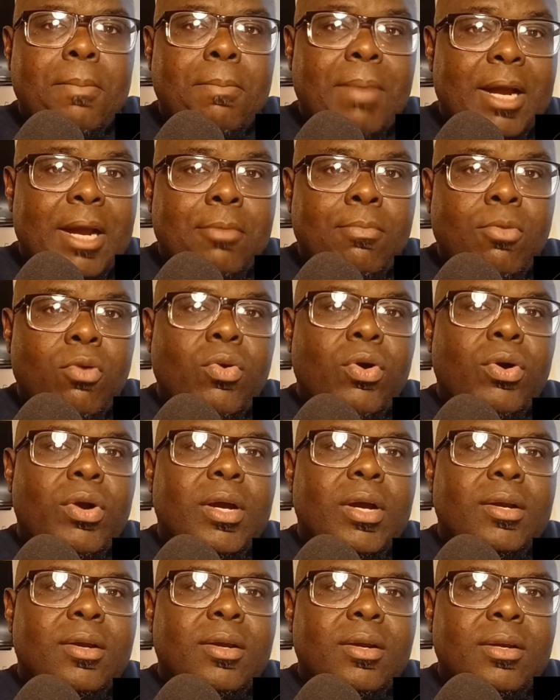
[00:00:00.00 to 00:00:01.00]
by the
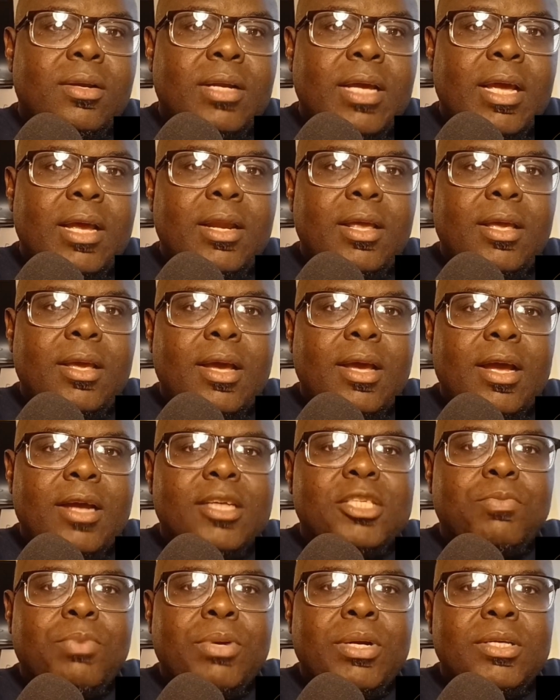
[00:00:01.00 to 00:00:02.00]
Moroccan Daily
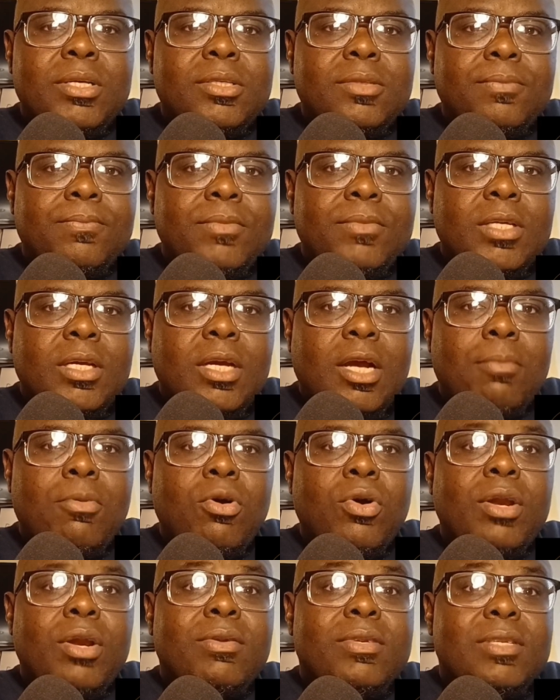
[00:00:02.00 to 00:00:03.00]
Express, come
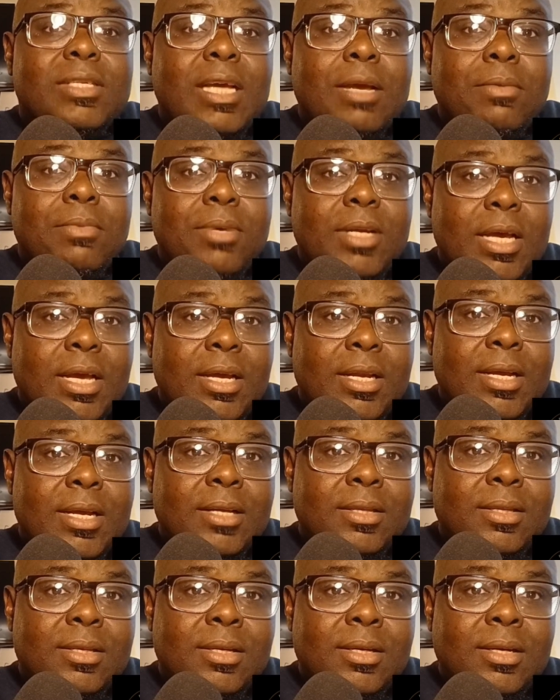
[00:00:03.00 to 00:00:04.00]
on the same day
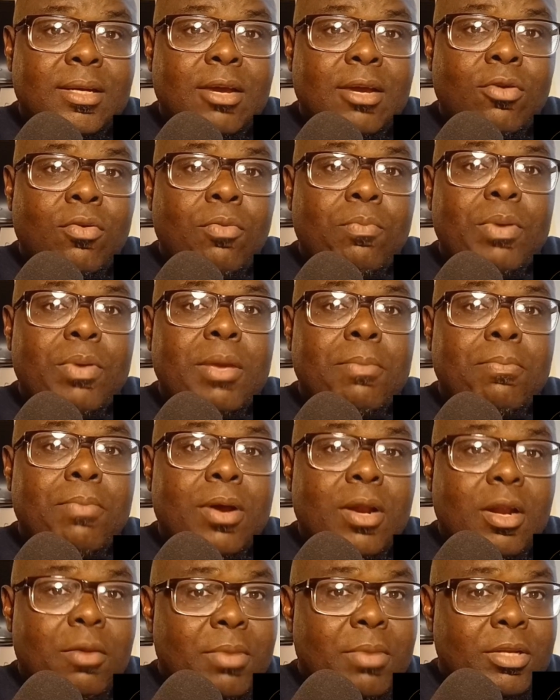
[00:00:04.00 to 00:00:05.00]
that the European
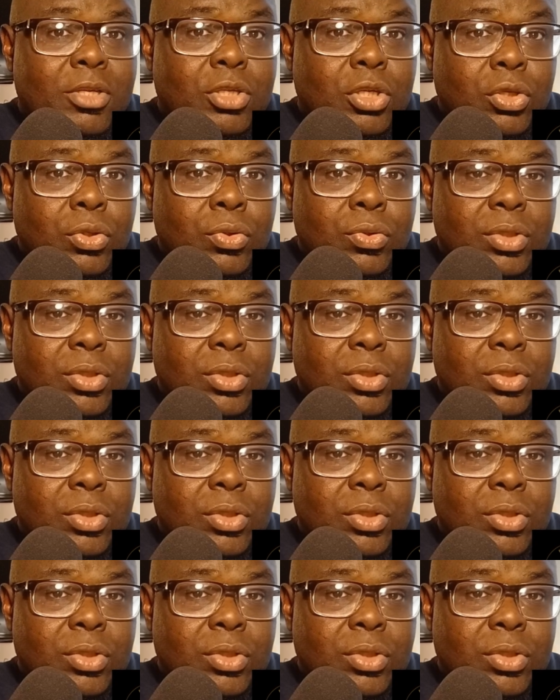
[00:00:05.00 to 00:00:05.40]
Parliament